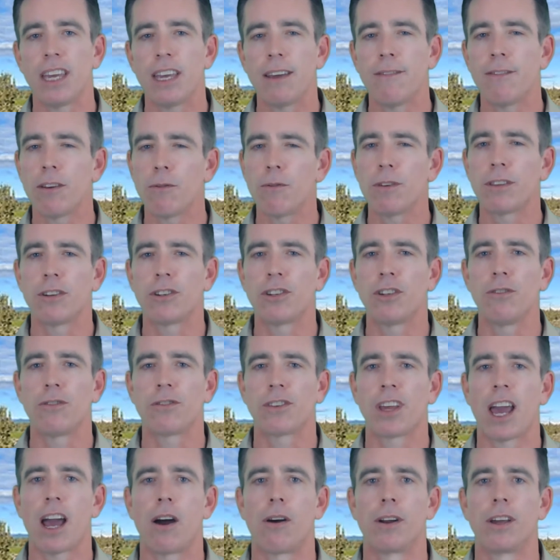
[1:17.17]
even with Deschutes
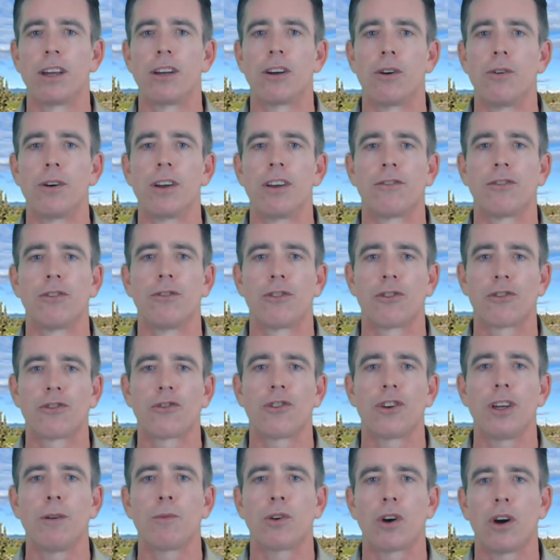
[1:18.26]
County going into
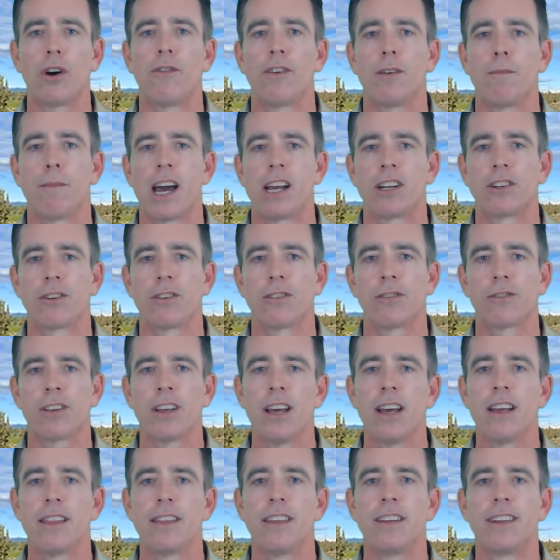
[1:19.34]
extreme COVID measures
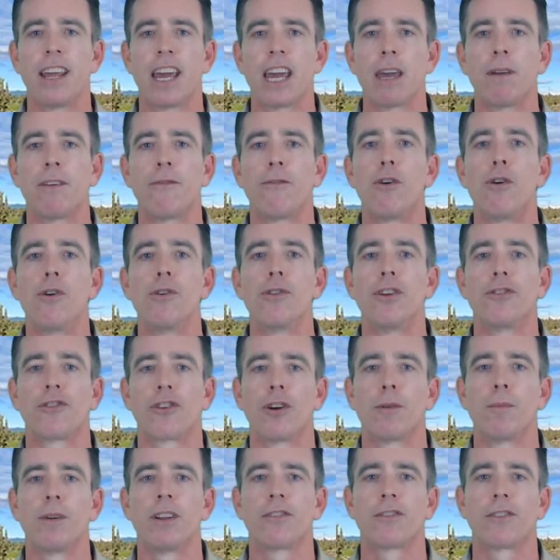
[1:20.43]
the day before the
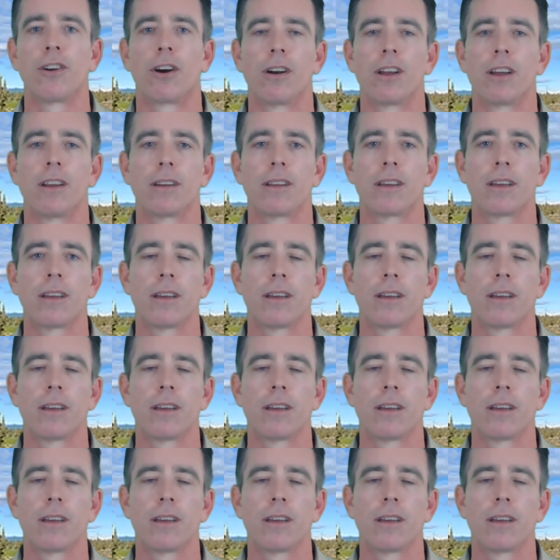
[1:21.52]
tournament started.